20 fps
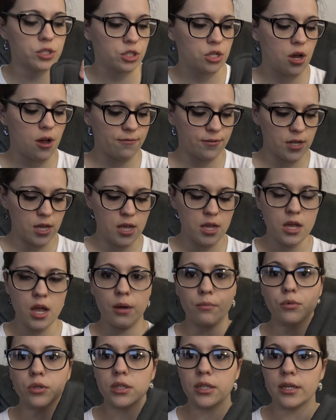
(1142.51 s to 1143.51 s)
soft.
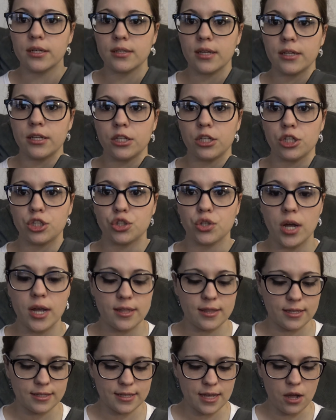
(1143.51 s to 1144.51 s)
I'm really excited to try
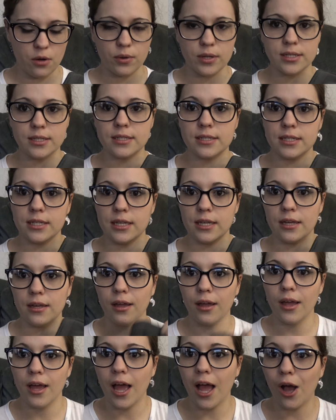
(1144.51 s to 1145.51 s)
these out and see
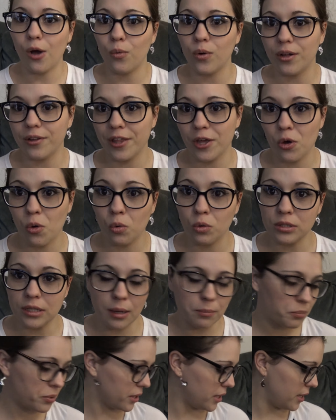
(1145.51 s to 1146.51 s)
how well they hold
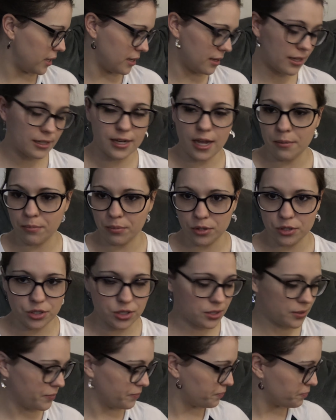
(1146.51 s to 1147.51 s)
up in the
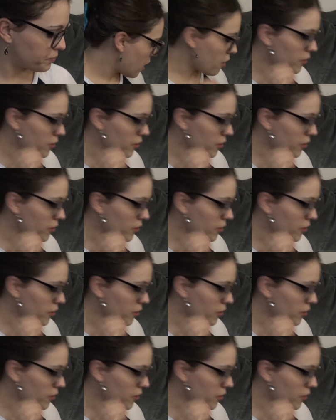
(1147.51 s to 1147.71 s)
diapers.